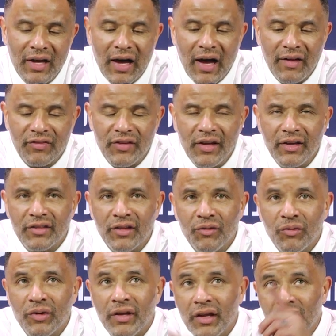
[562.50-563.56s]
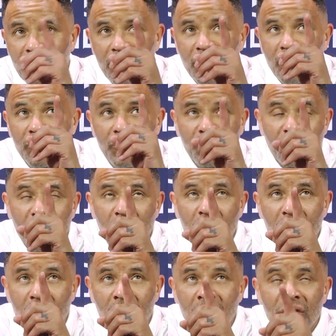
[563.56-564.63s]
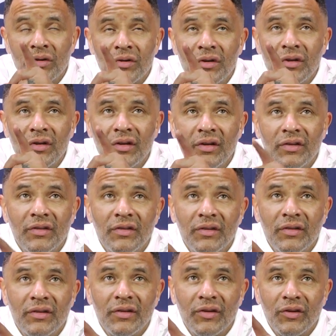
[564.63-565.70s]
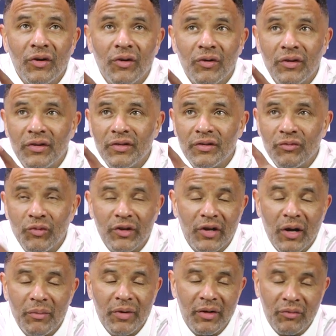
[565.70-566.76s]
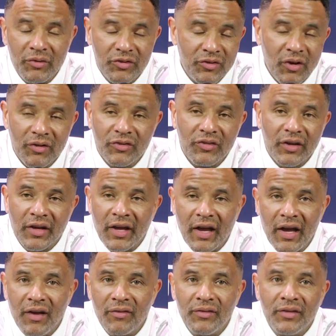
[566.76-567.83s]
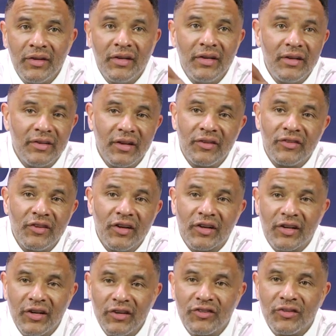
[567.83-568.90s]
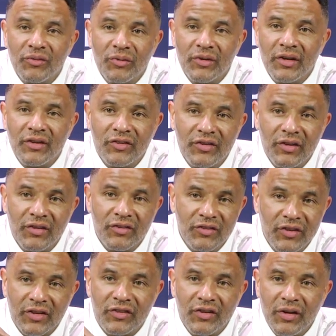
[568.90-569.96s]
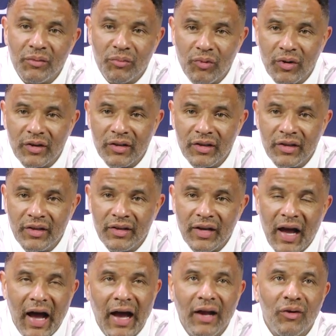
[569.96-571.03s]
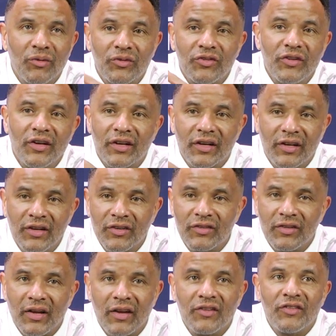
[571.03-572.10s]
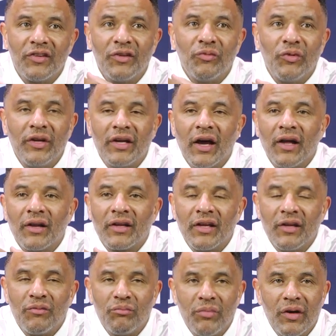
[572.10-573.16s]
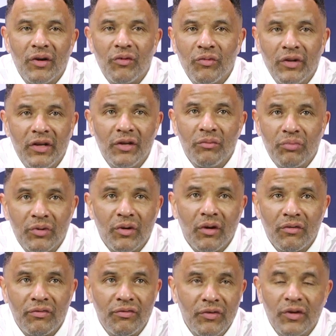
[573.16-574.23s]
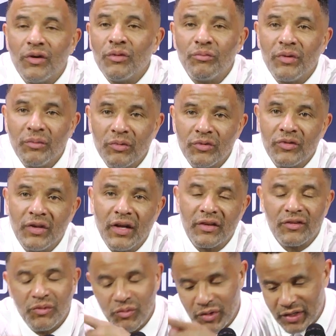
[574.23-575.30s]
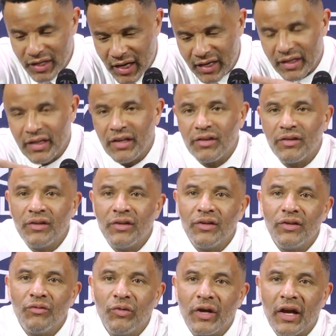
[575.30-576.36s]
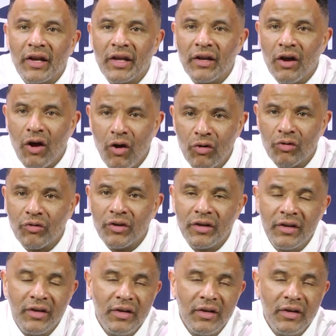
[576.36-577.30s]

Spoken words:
I think that when they look on the scoreboard you know, and we come in, we start the second half, they see a cushion when they see a 16-point lead. I don't see a cushion. I see we got to get better. We need to put our foot on people's necks, and we got to get hungry.